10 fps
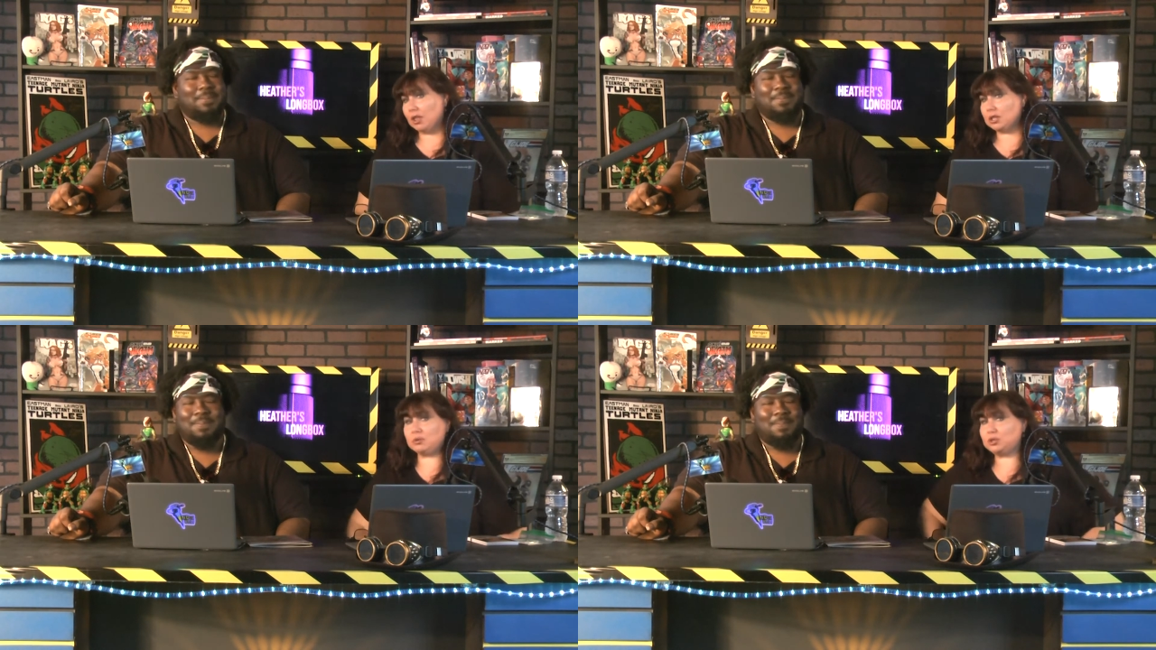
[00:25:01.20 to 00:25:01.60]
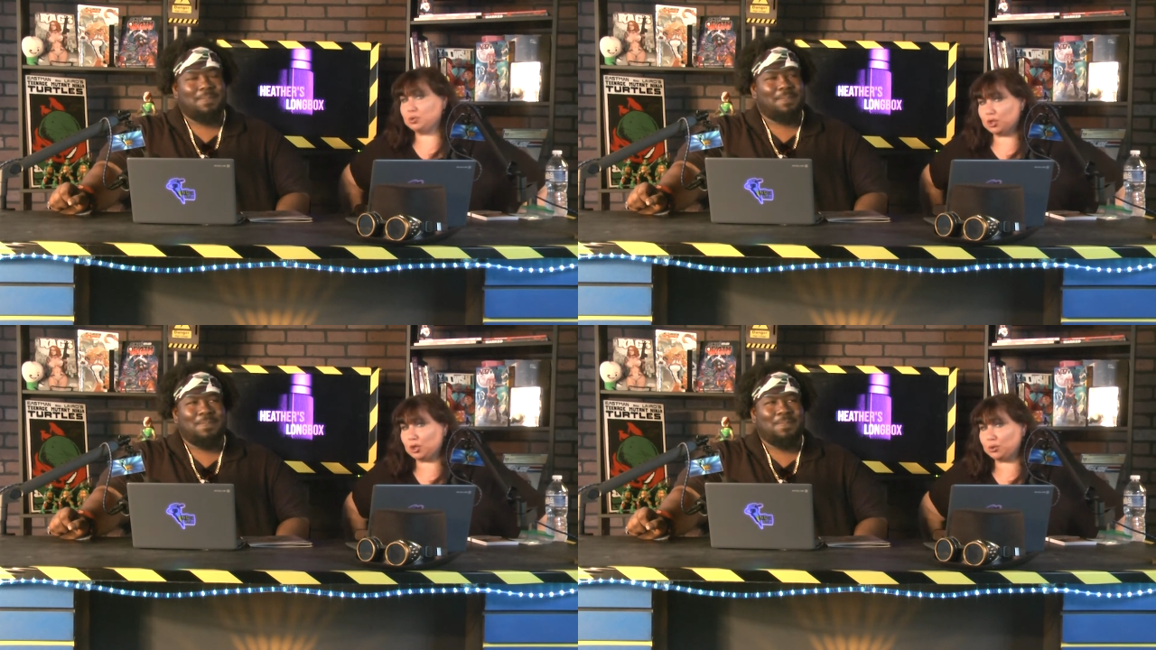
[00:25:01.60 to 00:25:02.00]
Speaker 1: There's no
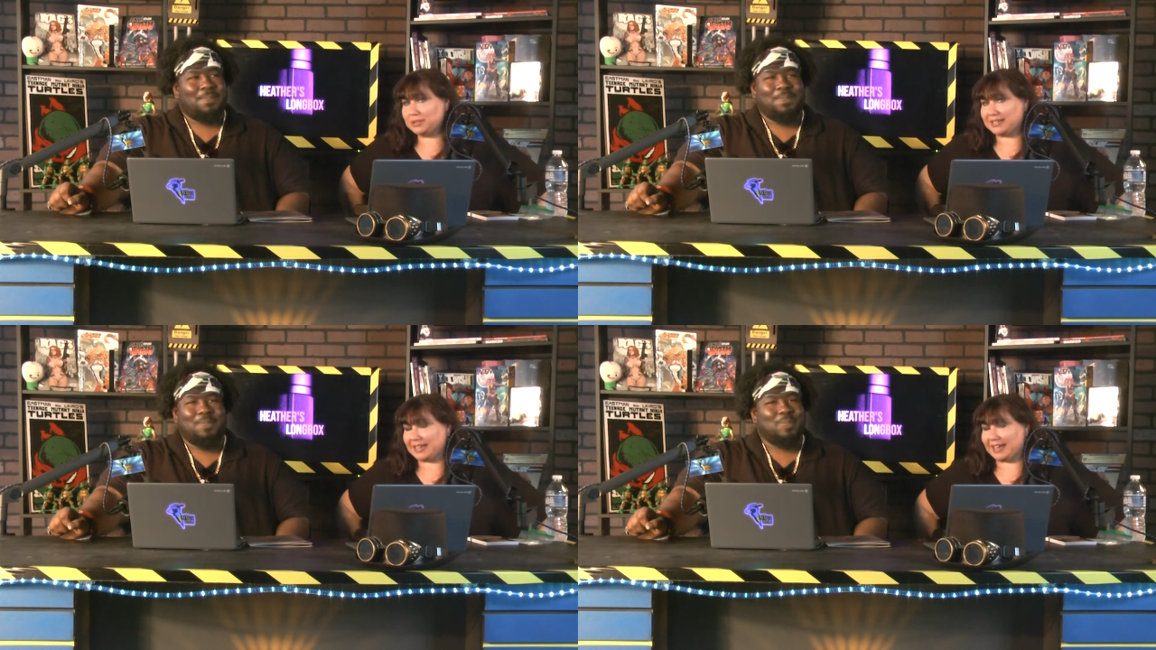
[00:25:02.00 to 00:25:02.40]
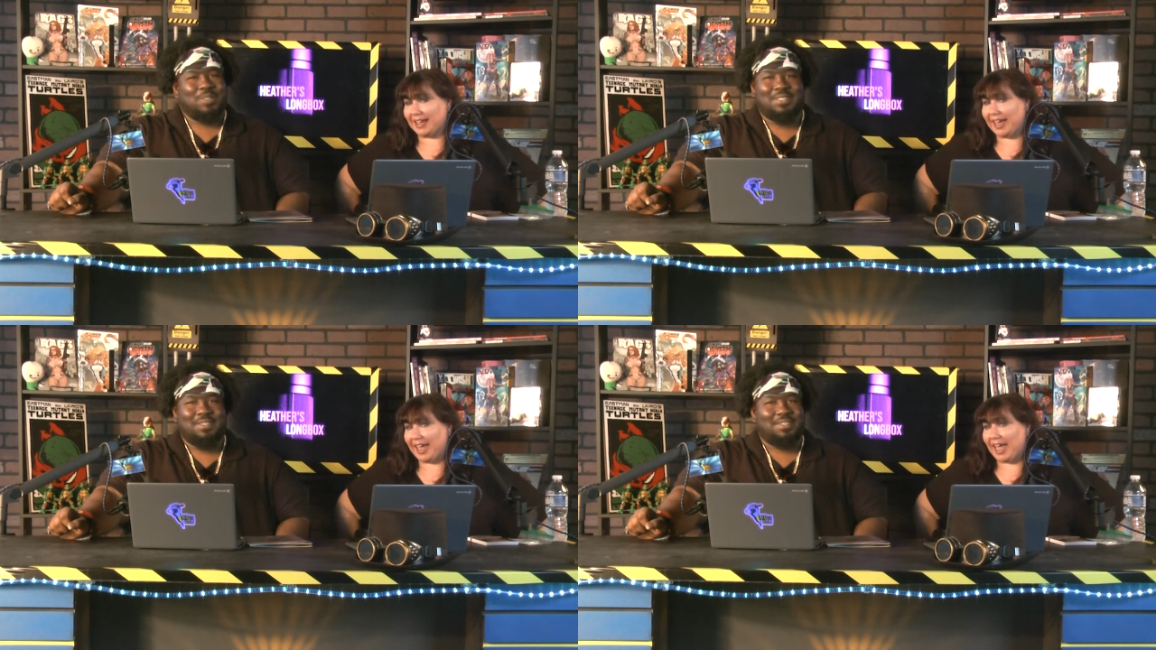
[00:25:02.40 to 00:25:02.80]
jacuzzi.
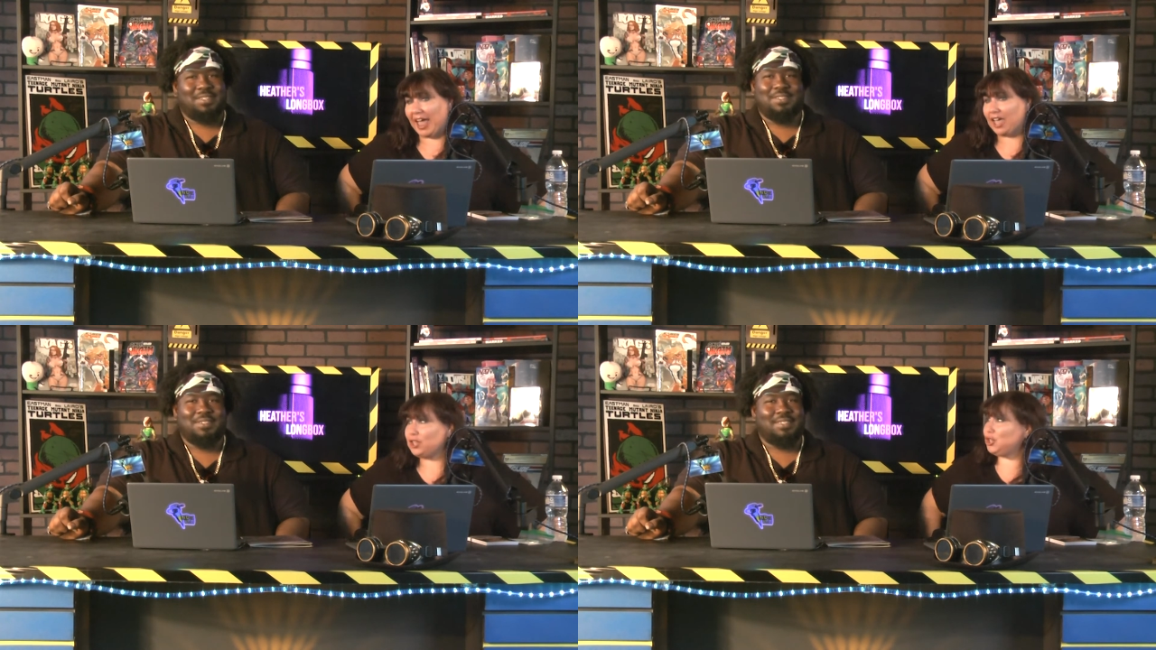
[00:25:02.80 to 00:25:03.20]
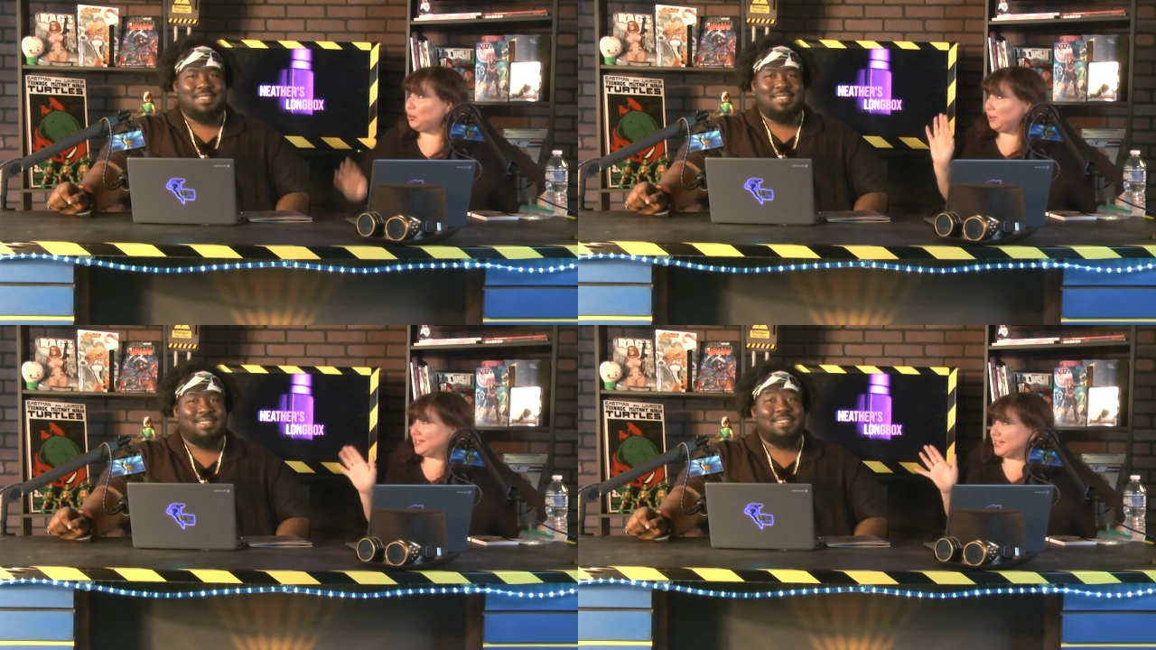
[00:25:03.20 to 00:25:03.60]
There's no jacuzzi. You
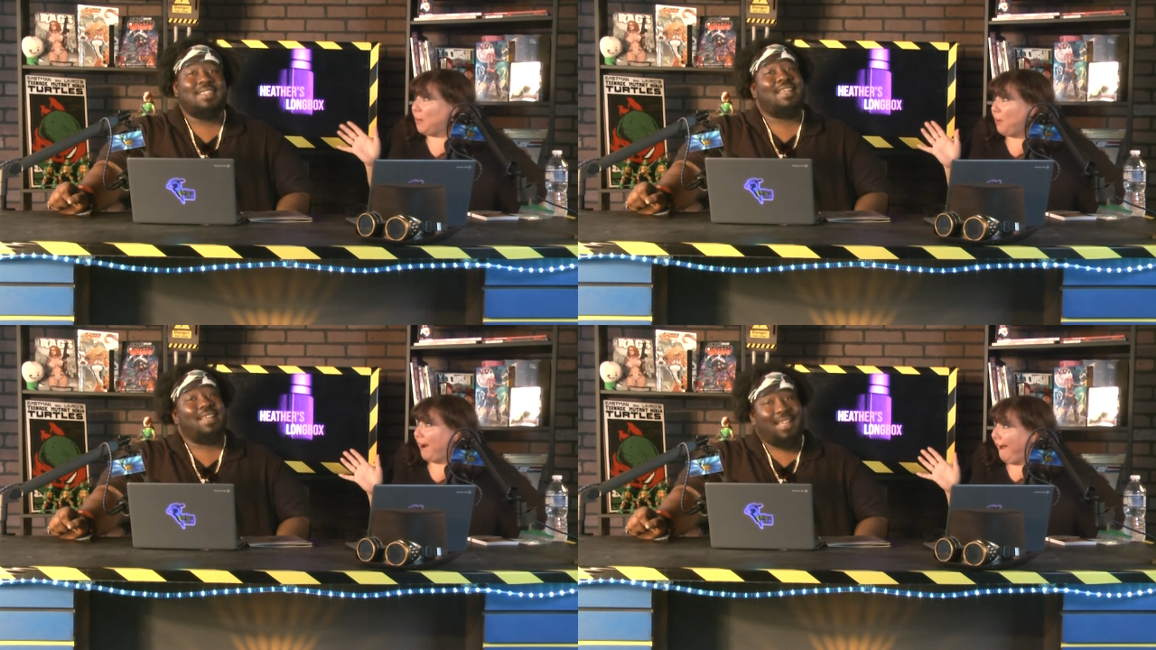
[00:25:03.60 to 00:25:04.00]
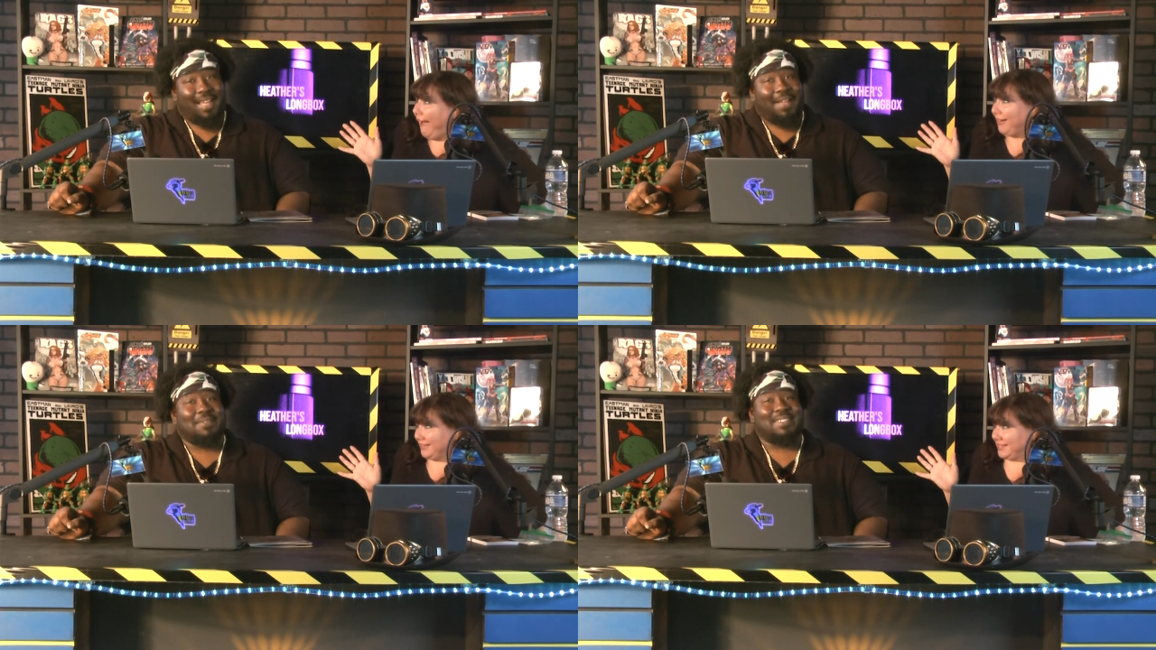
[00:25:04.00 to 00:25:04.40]
were somewhere else.
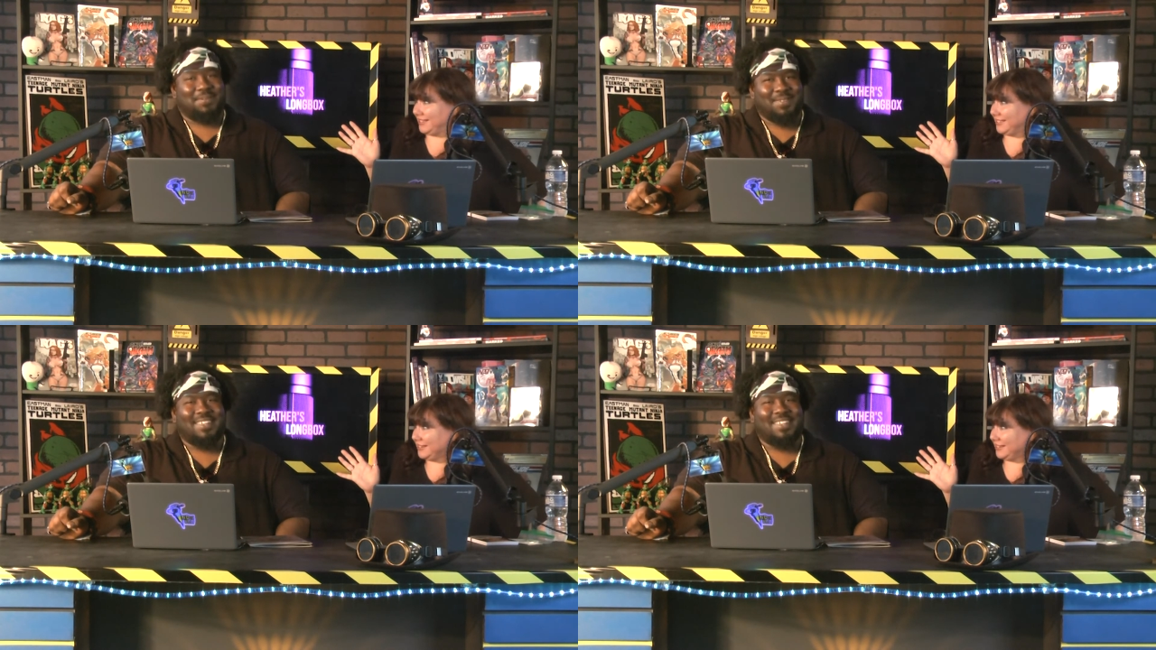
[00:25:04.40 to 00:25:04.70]
I was somewhere